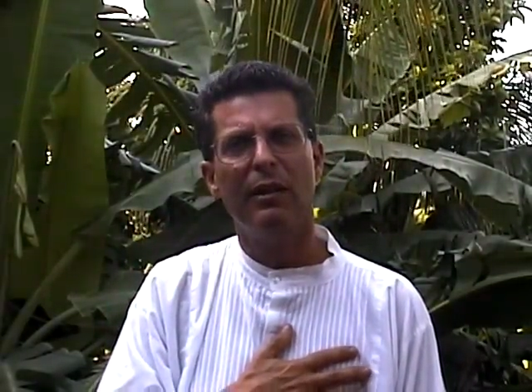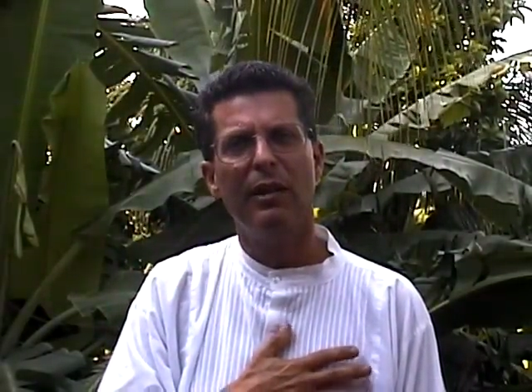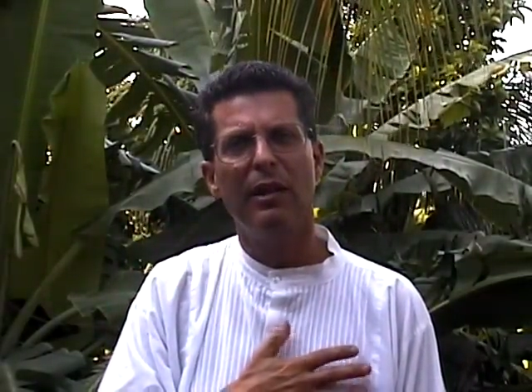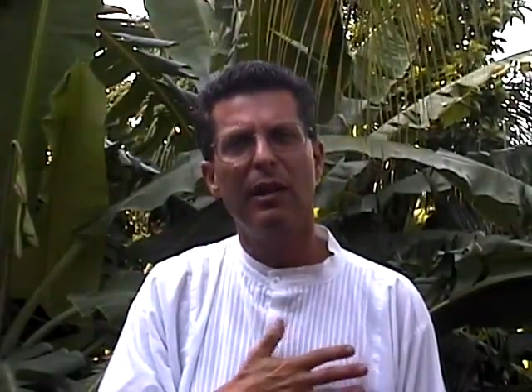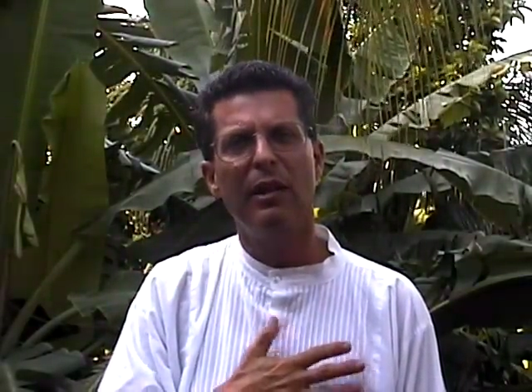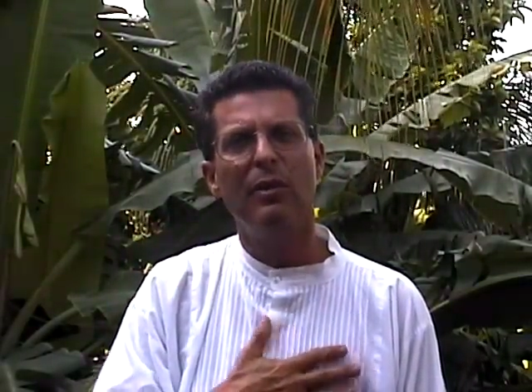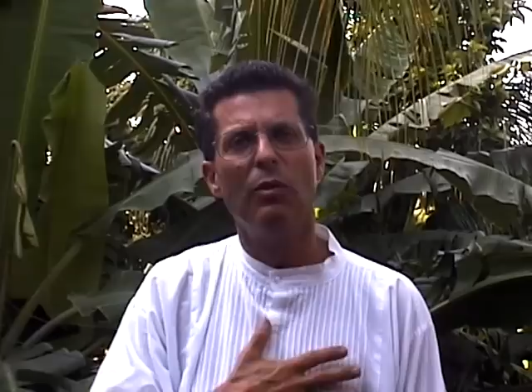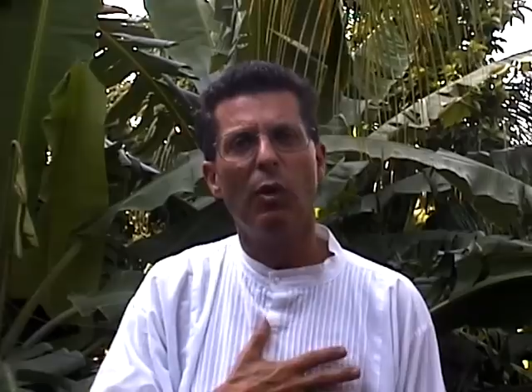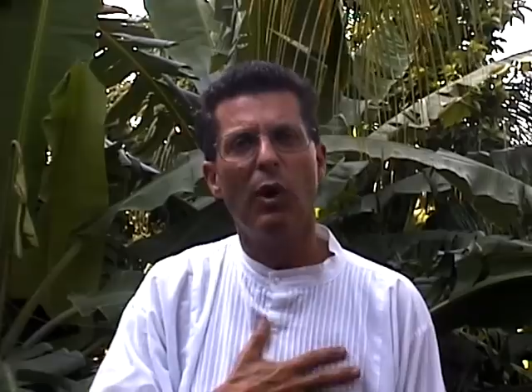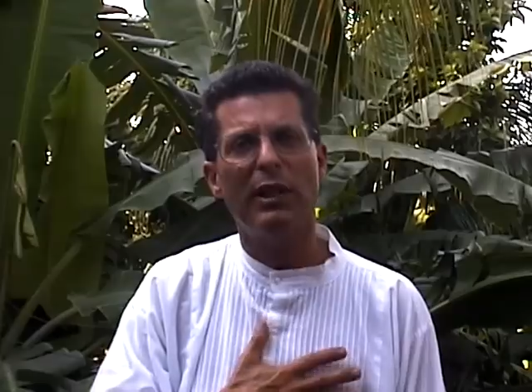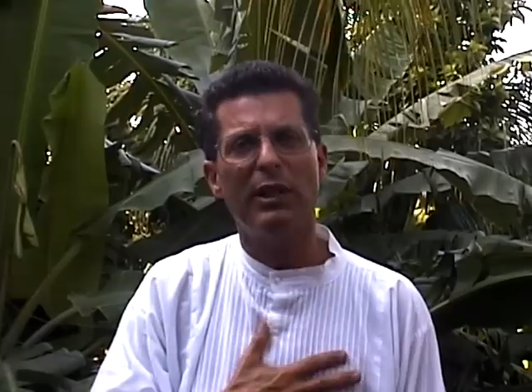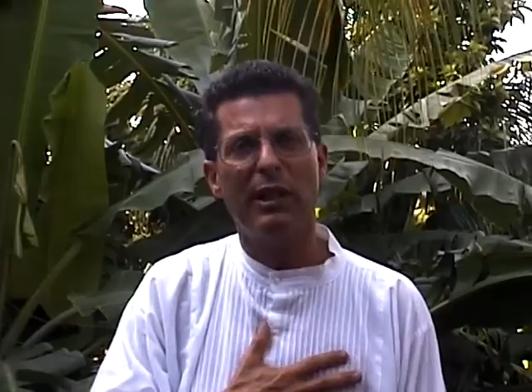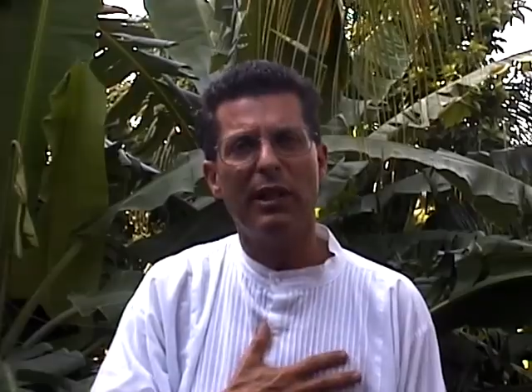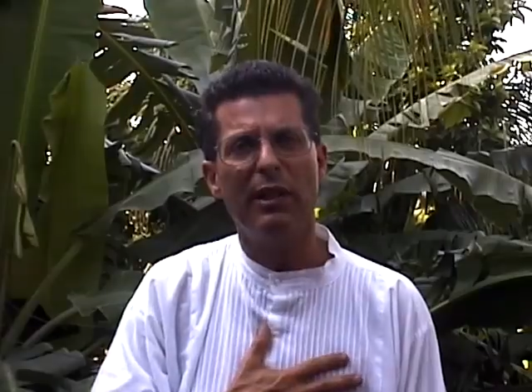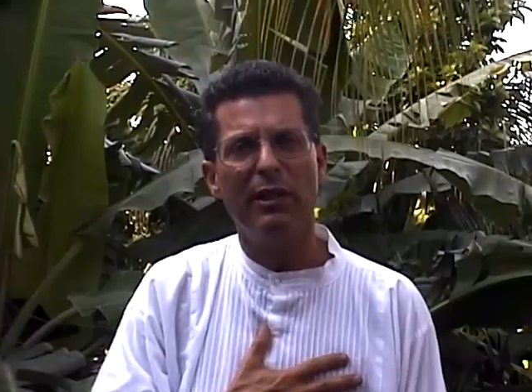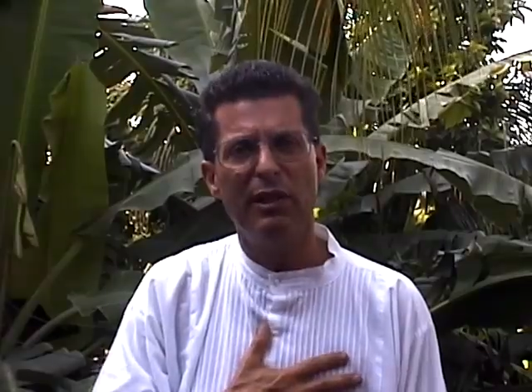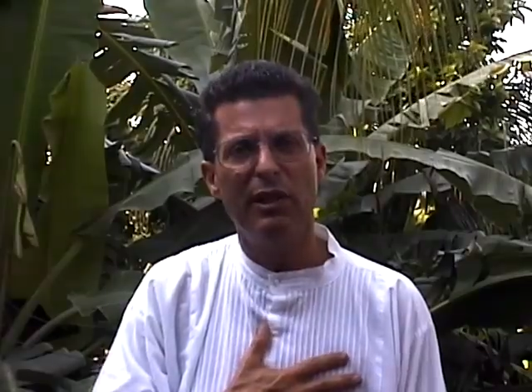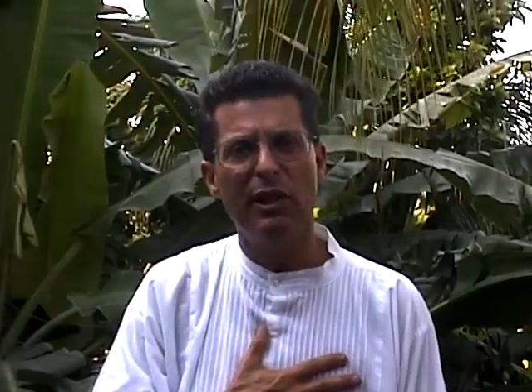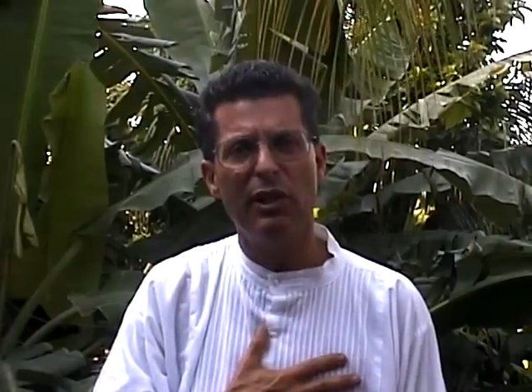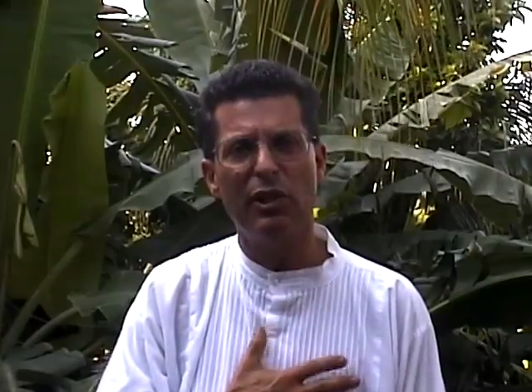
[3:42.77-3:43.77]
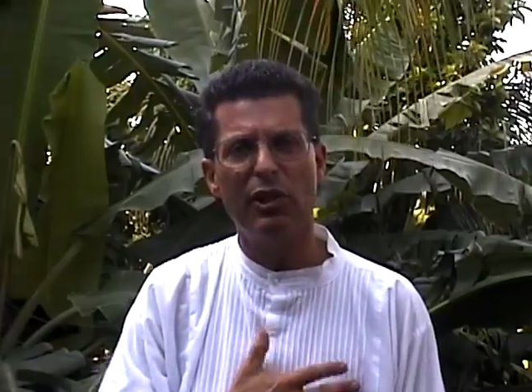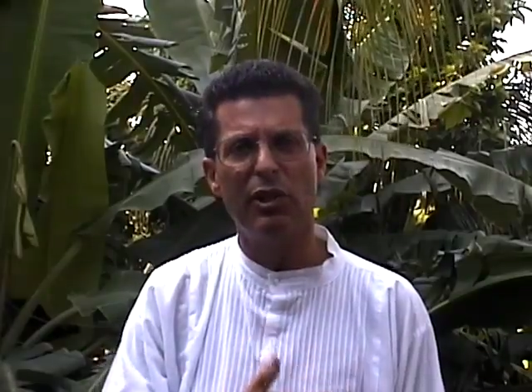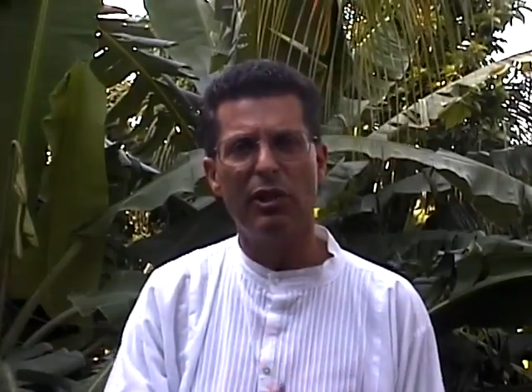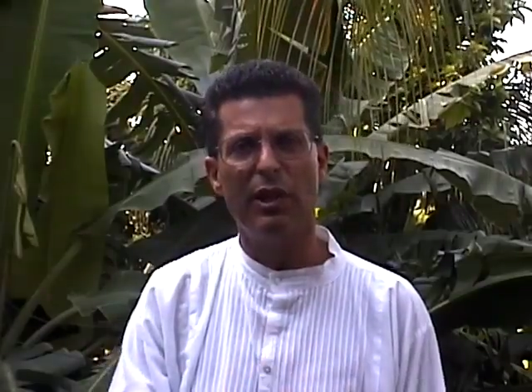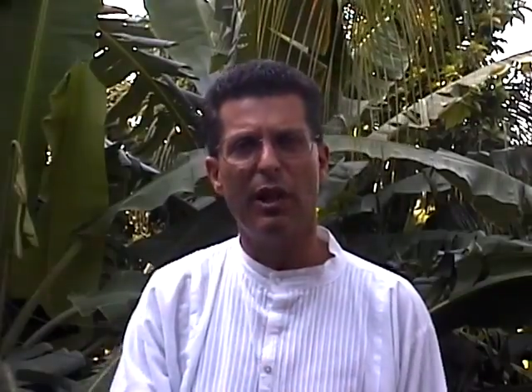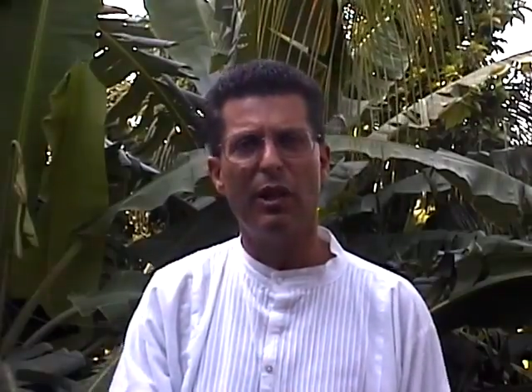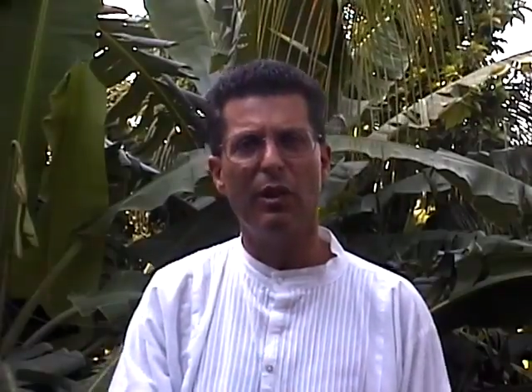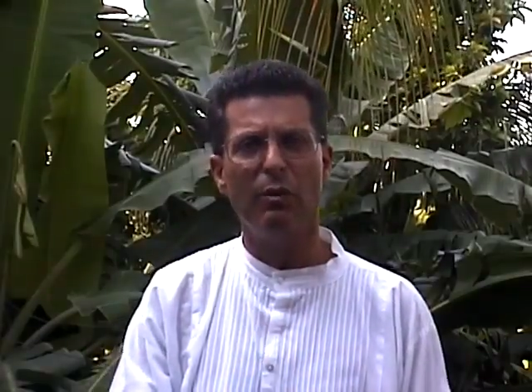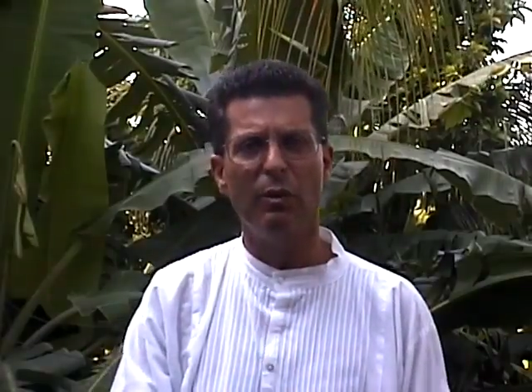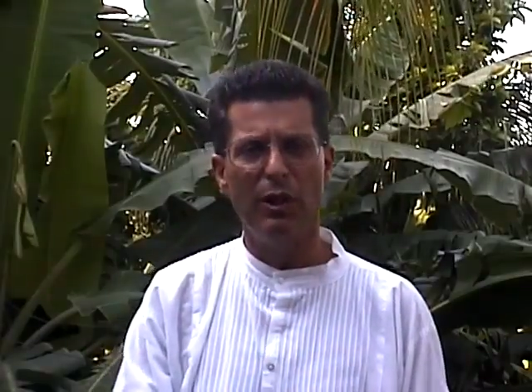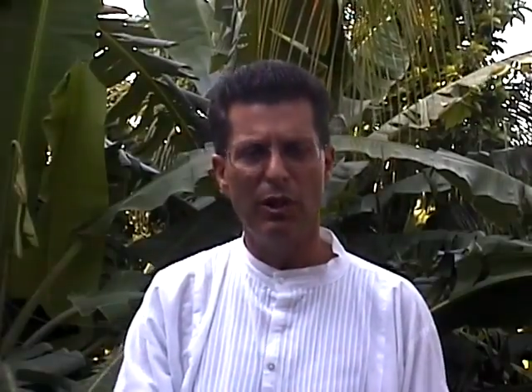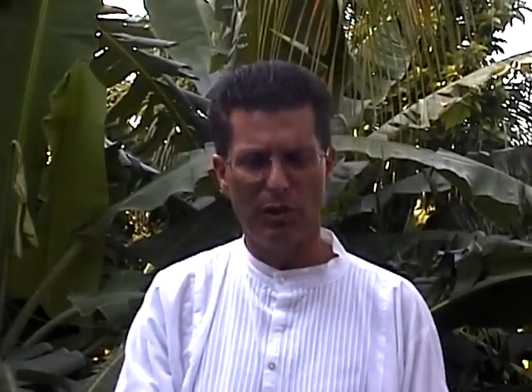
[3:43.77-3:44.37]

In what condition are we